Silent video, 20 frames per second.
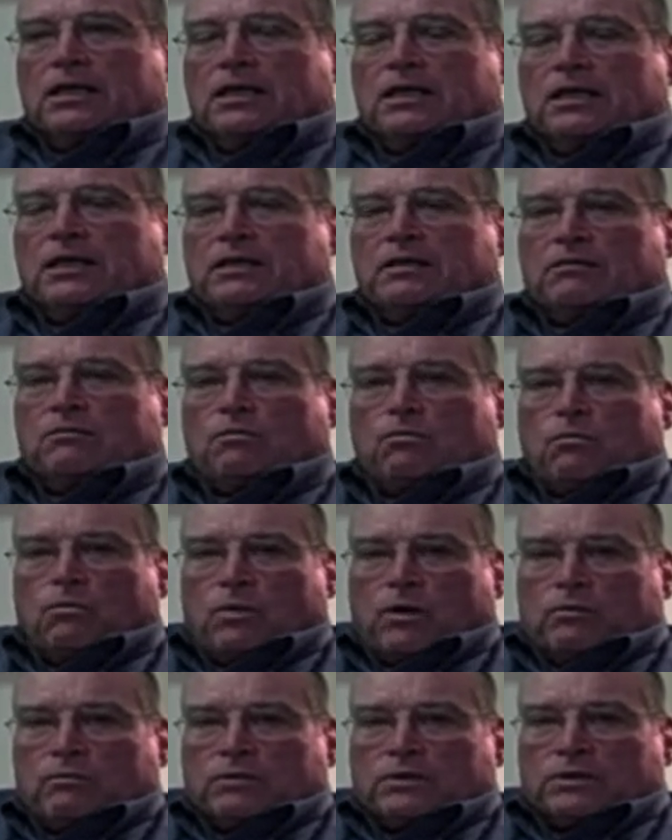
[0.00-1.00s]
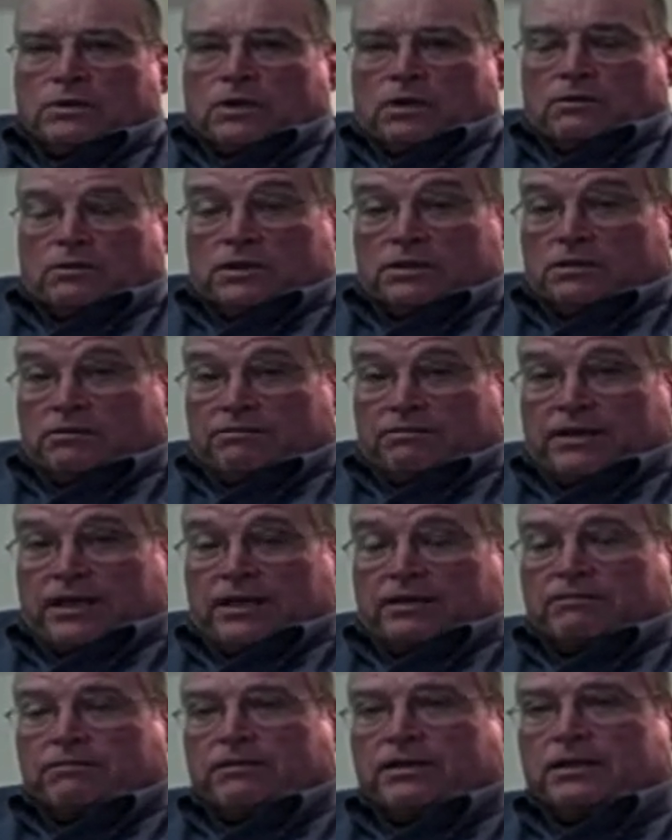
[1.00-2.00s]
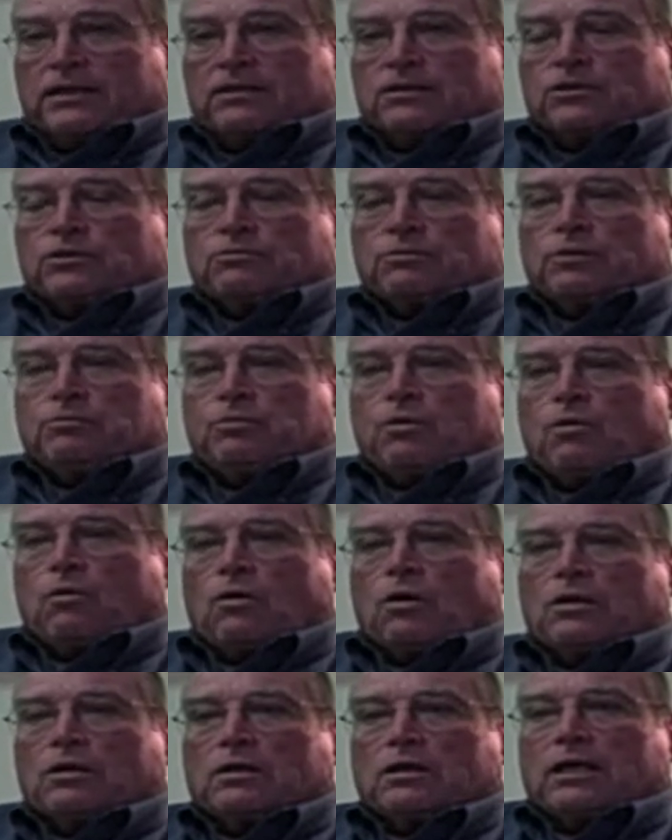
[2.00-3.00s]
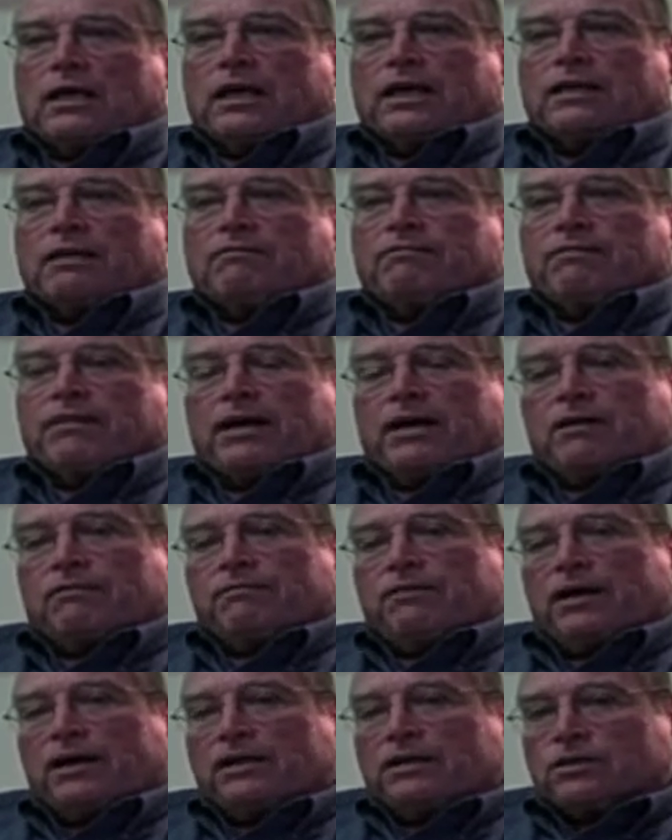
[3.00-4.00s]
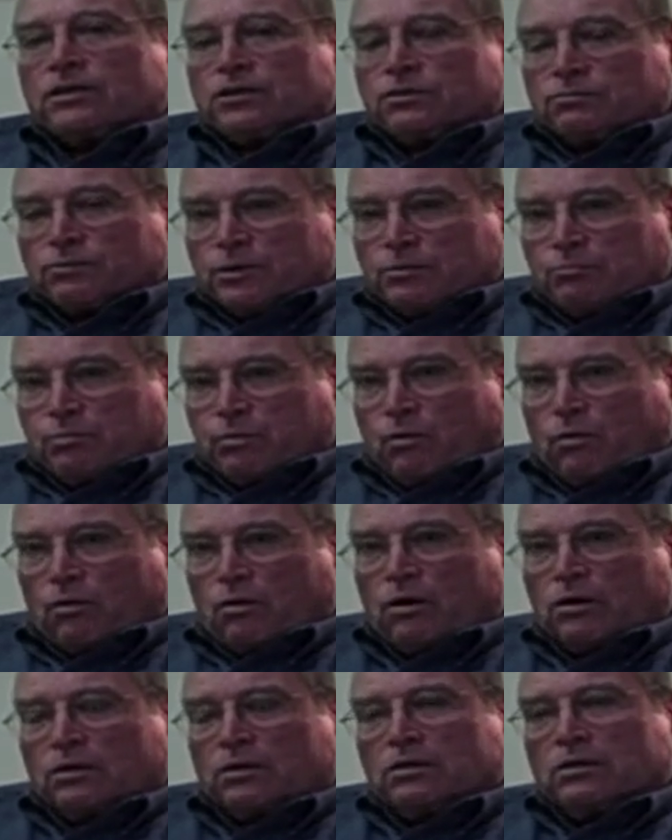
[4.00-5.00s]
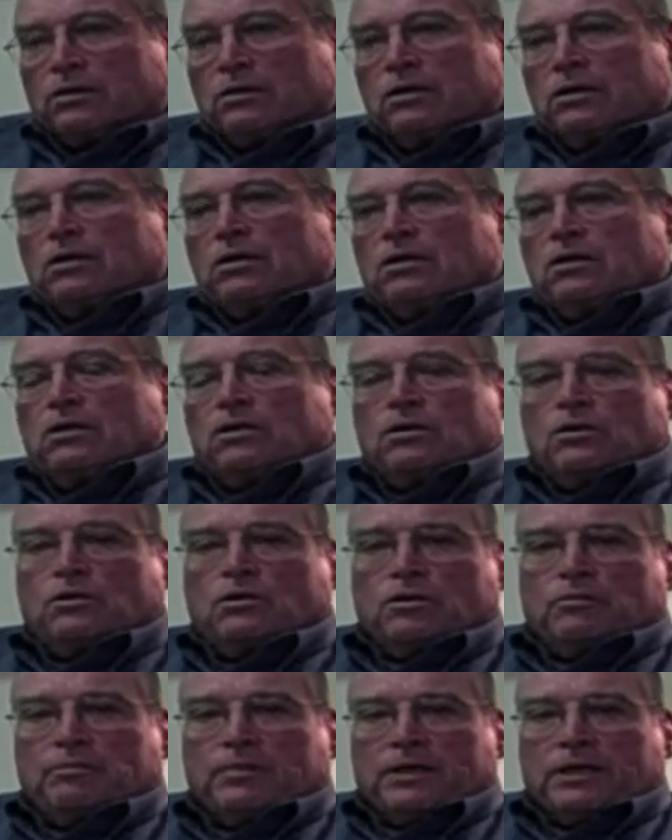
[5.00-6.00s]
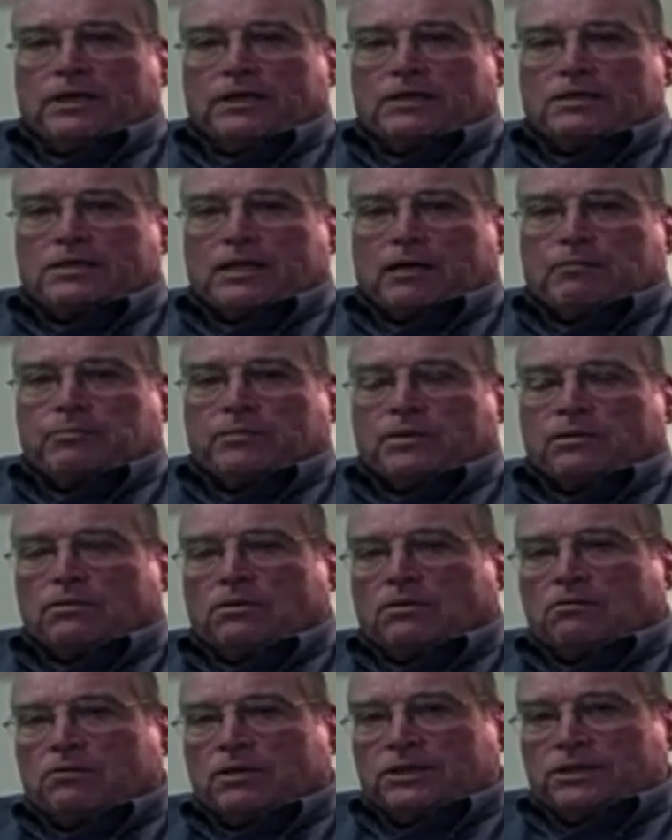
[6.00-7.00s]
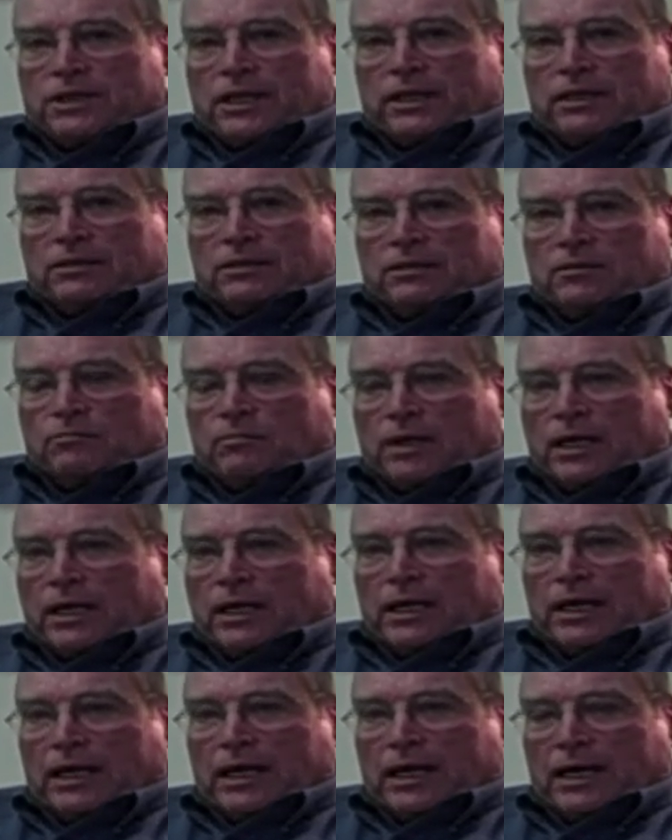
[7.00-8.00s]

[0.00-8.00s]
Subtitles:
in what was known as a fact-finder's report. And the fact-finder's report could be accepted or rejected by